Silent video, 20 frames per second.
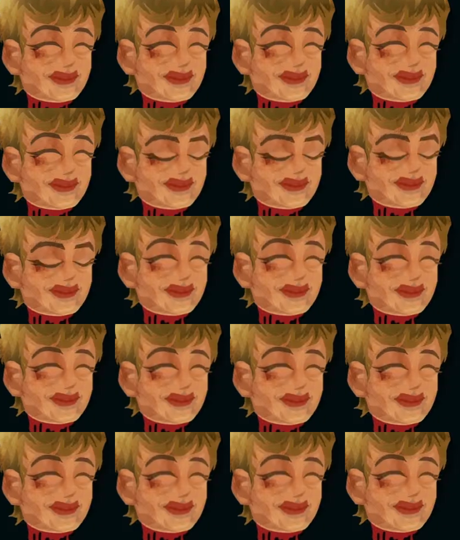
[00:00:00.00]

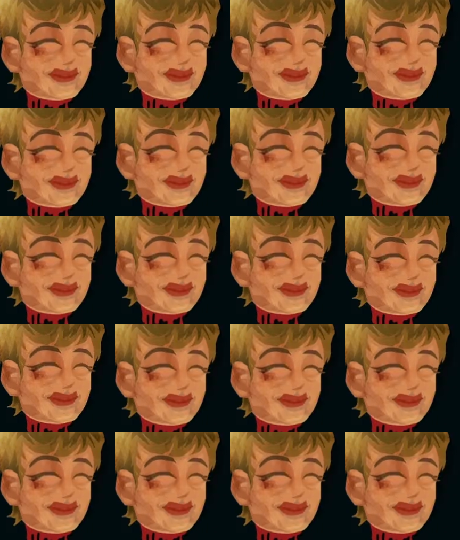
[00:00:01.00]
Nobody speaks.